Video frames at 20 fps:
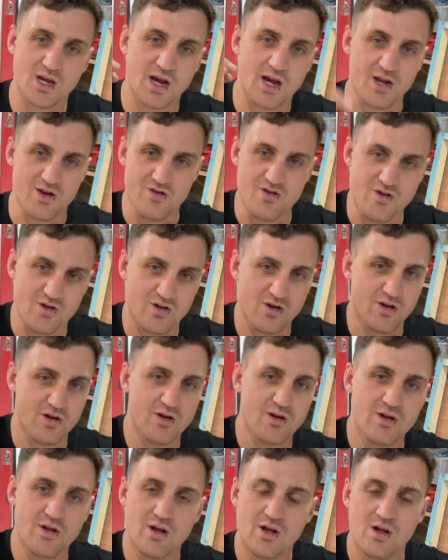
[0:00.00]
and you
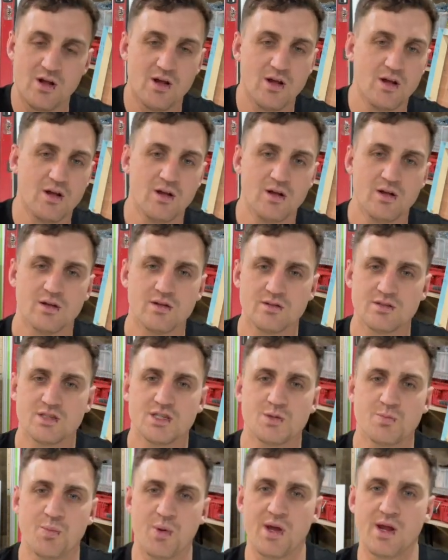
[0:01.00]
can
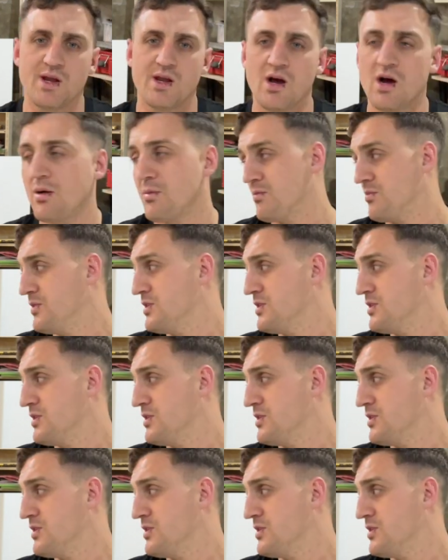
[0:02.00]
speed up the